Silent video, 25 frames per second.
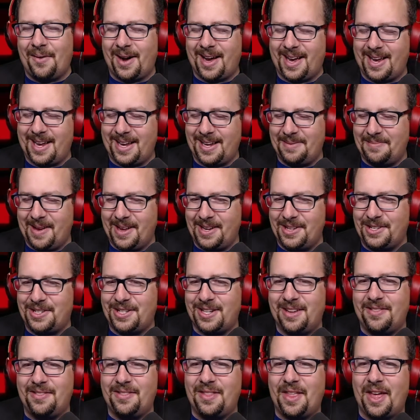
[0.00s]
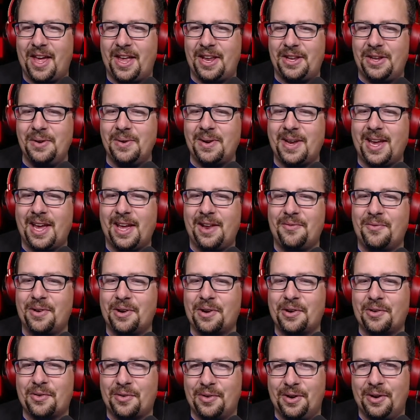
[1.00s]
I mentioned that you can
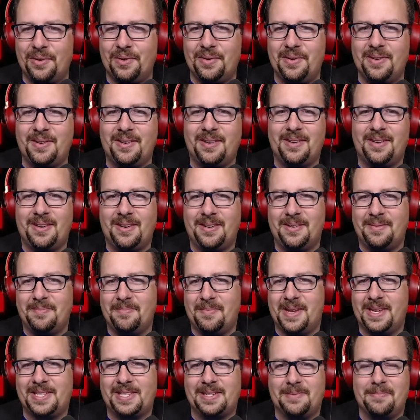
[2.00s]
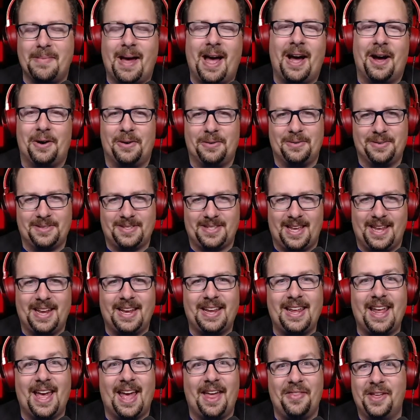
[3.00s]
recruit Miss Mouse. And
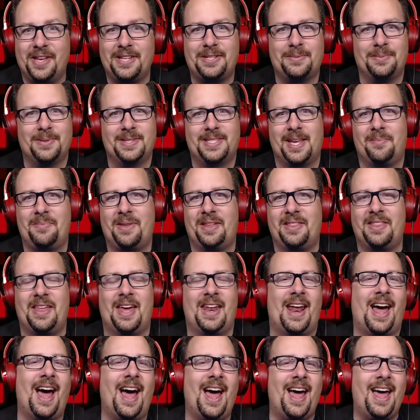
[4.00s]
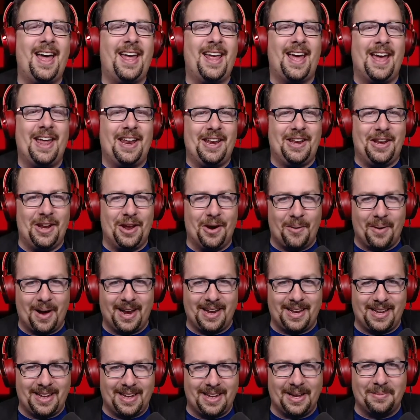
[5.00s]
again, this was something that I had no
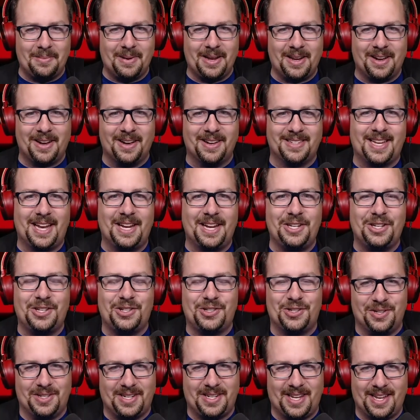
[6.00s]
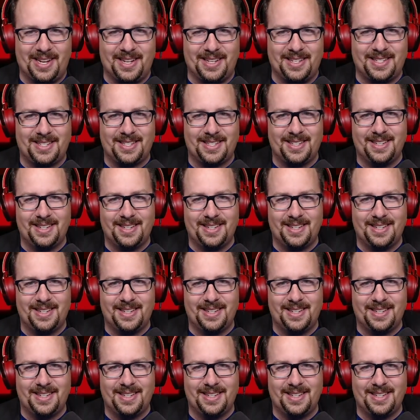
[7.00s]
idea, because I sure didn't.